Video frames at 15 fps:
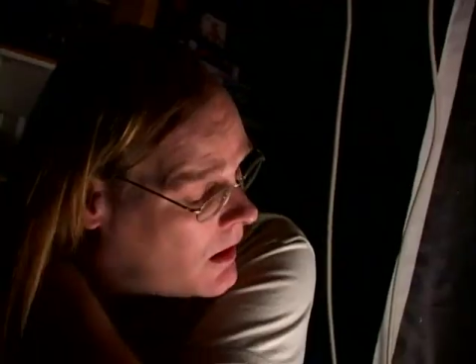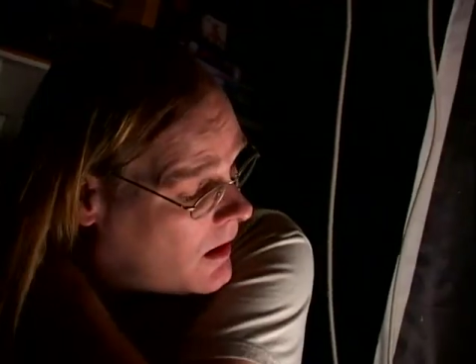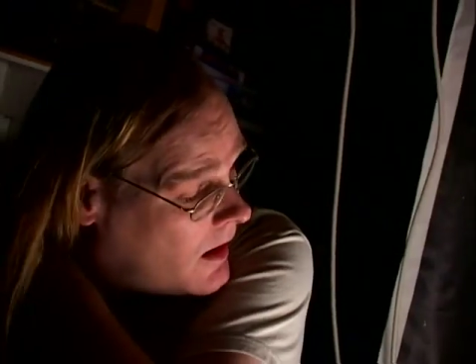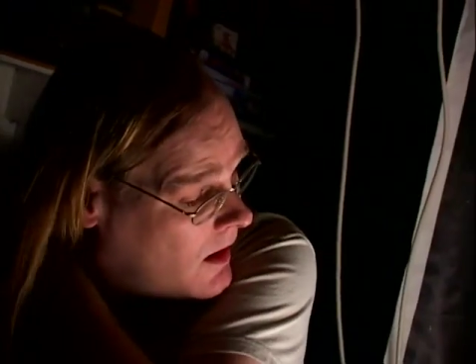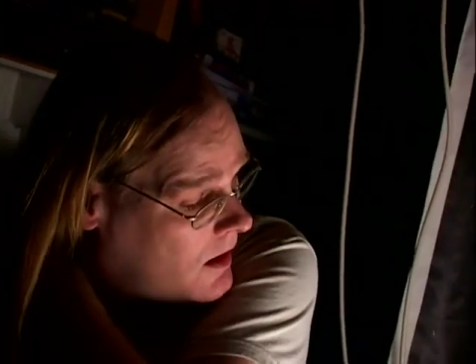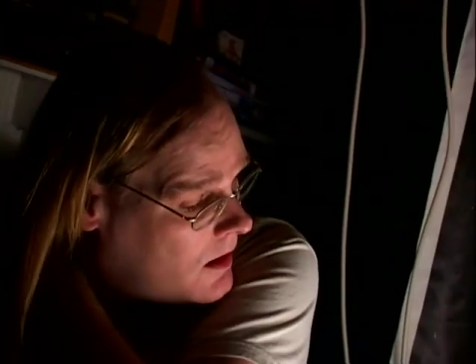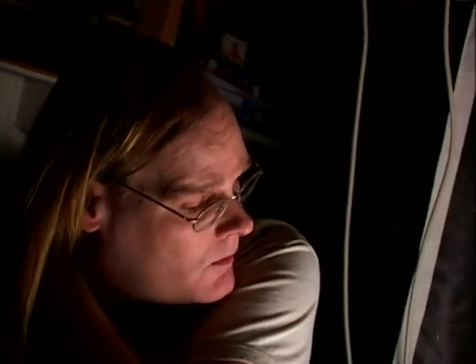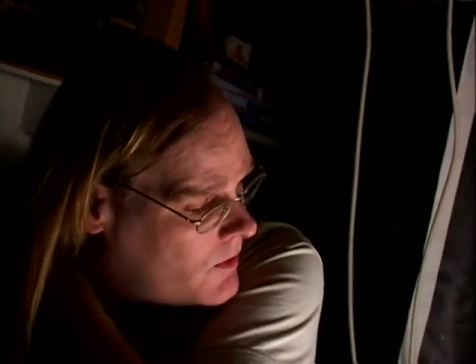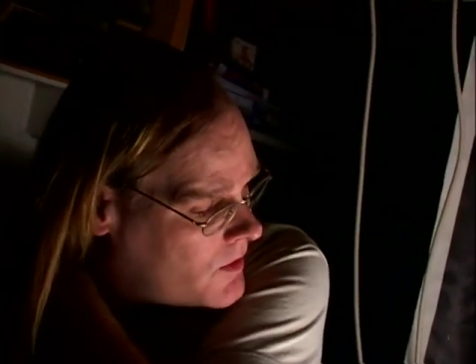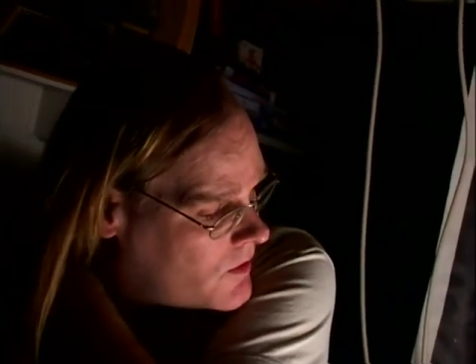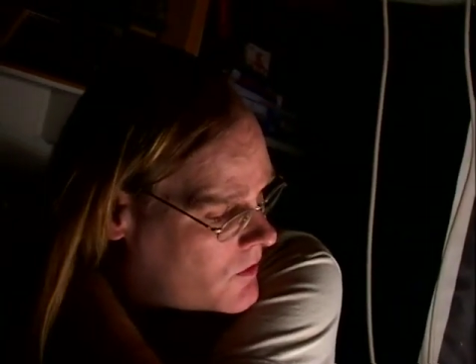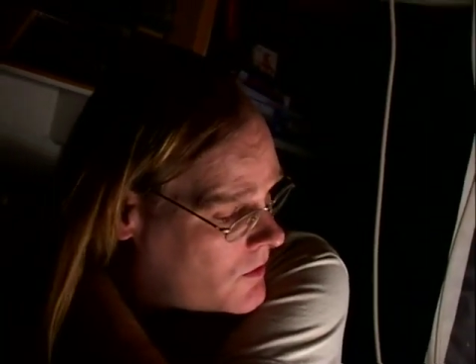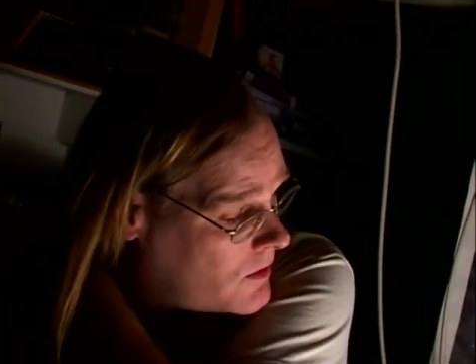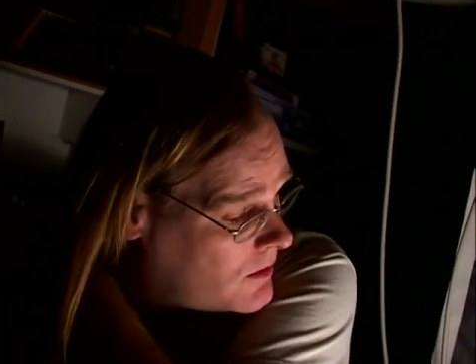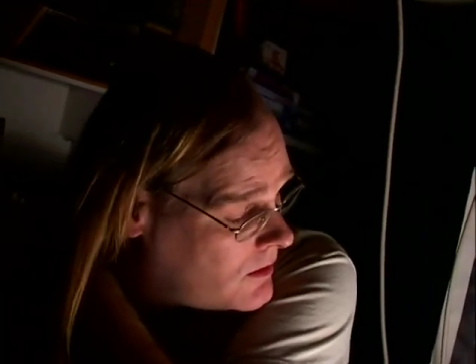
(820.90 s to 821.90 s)
And it
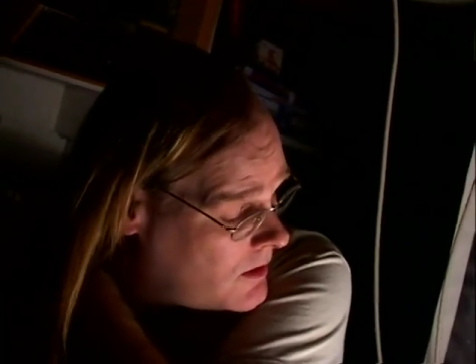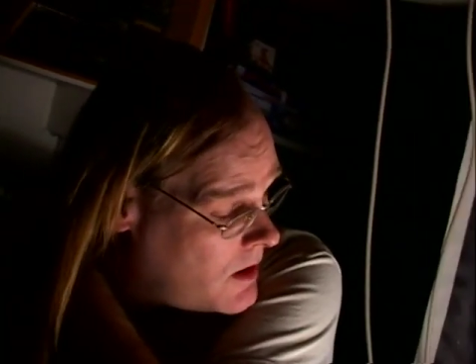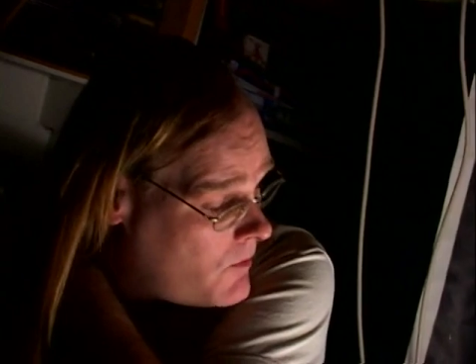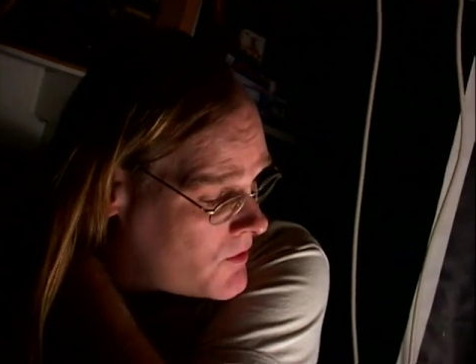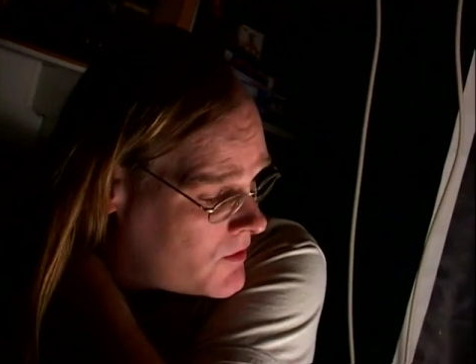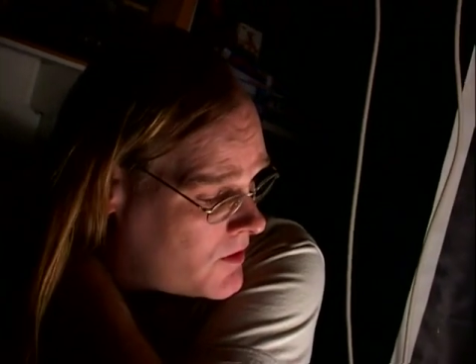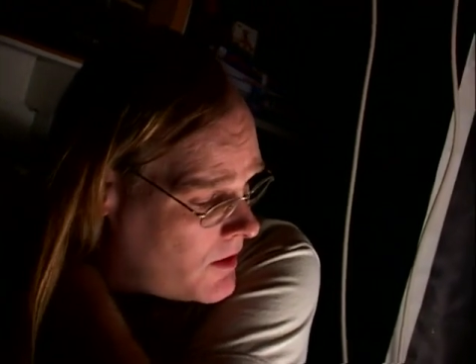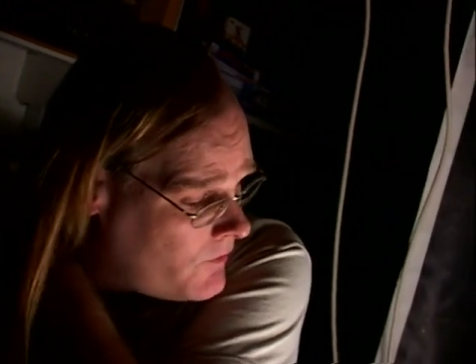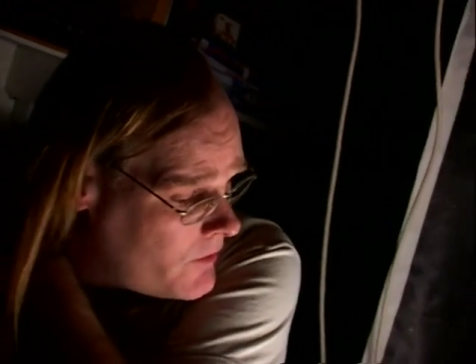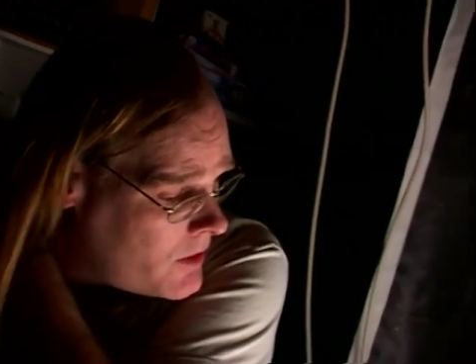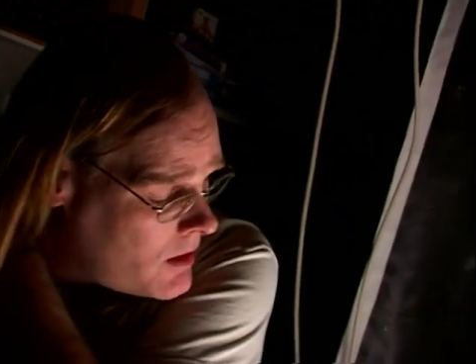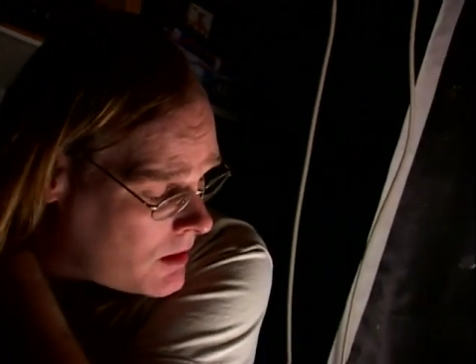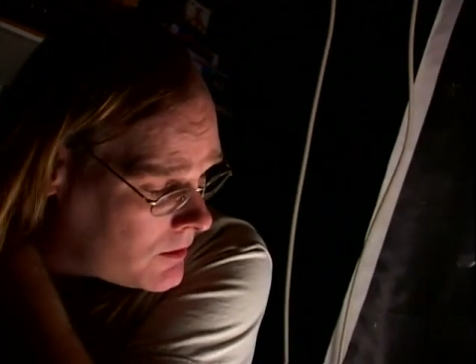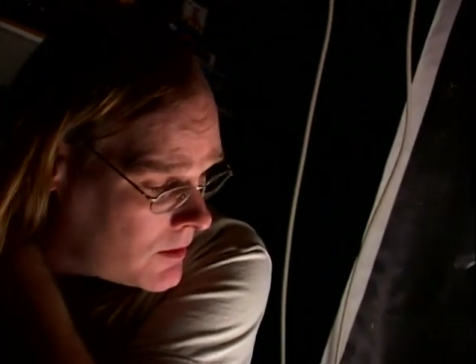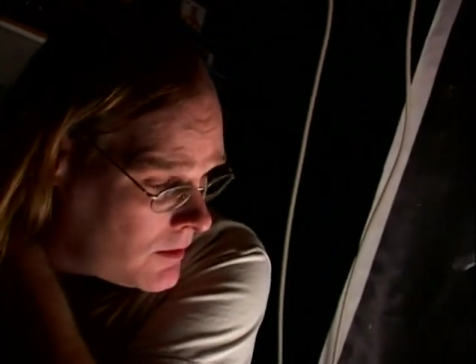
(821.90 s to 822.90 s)
was difficult to